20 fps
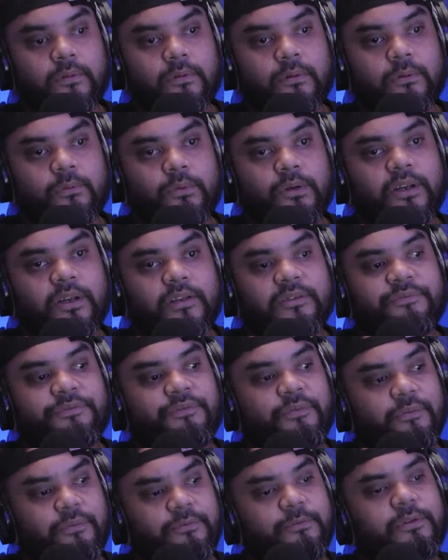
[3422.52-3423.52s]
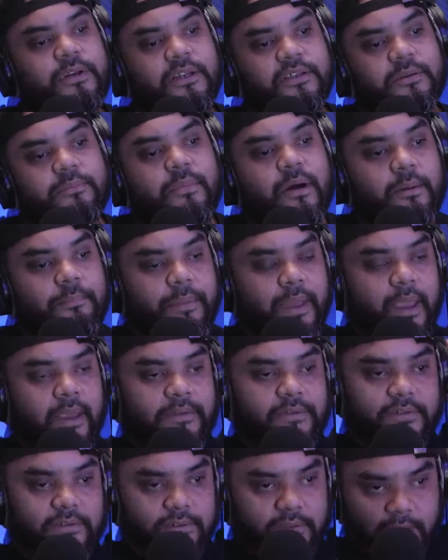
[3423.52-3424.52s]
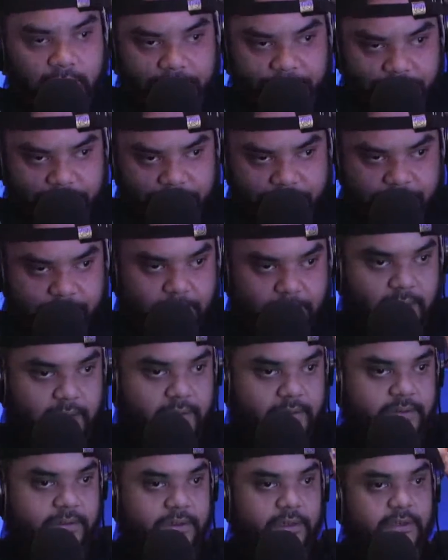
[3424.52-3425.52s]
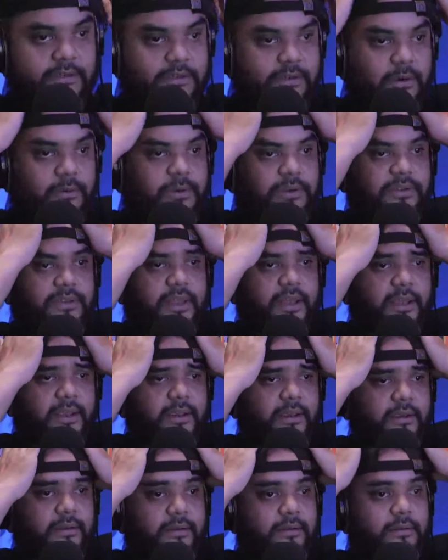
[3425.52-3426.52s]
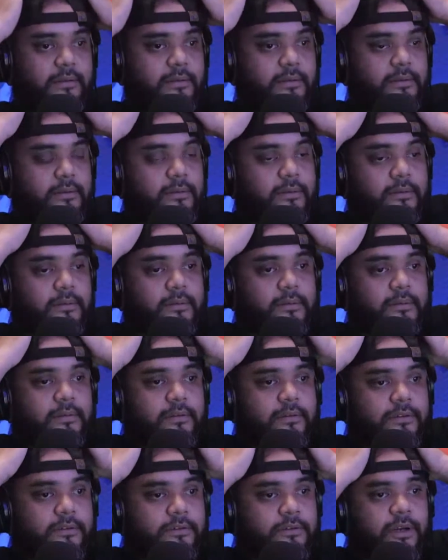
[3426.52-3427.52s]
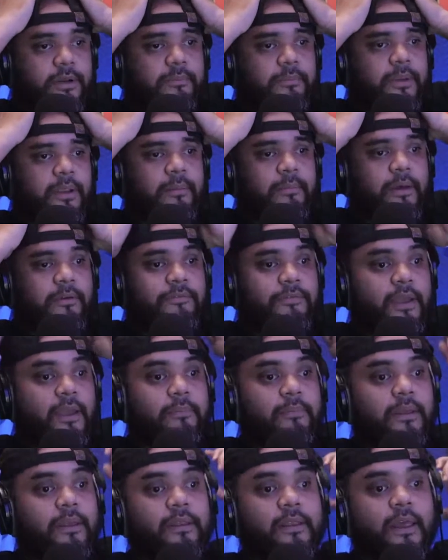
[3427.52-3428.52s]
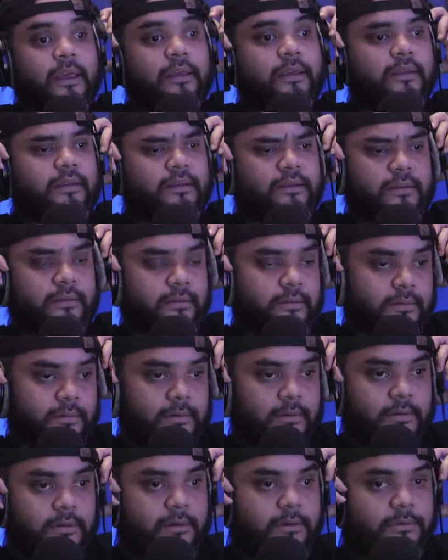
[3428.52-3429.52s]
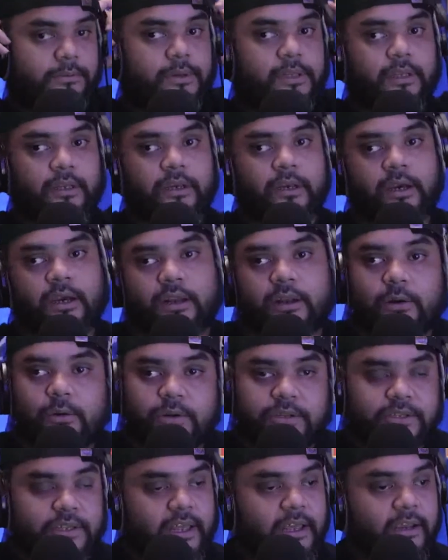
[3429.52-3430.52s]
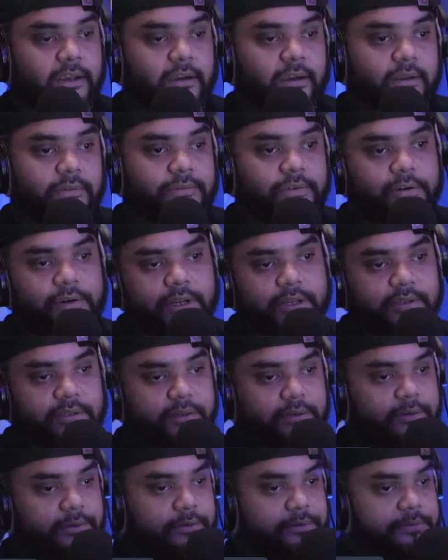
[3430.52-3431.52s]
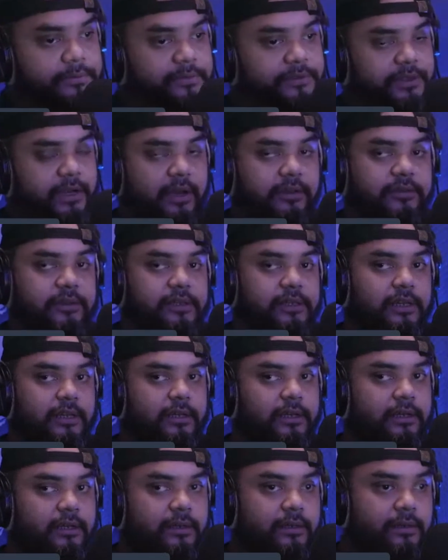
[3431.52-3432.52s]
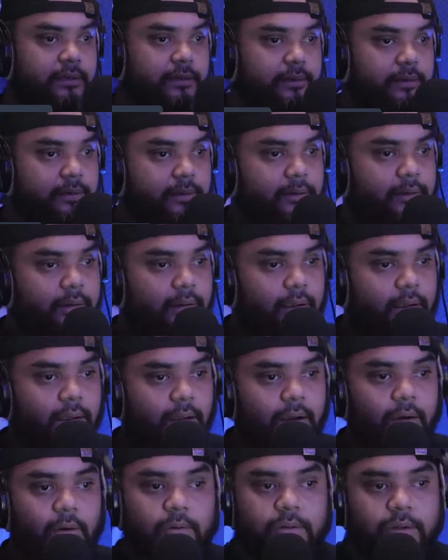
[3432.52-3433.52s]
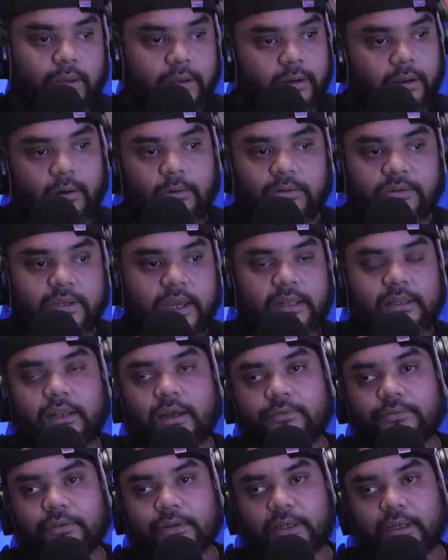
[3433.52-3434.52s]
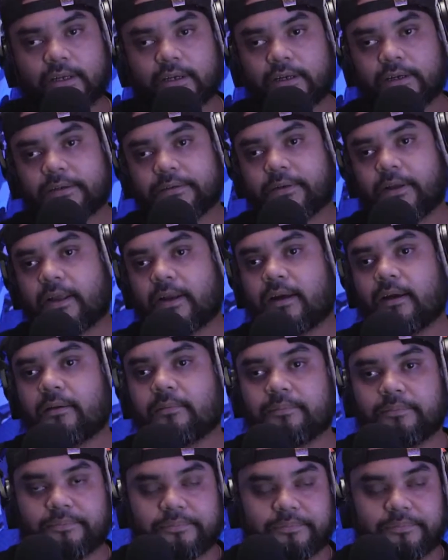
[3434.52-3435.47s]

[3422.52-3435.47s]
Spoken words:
we did some mukbangs and stuff, and she's always like treating me and my family like really good. Always like cooking for us. So shout out to Lena. Always always got love for Lena, and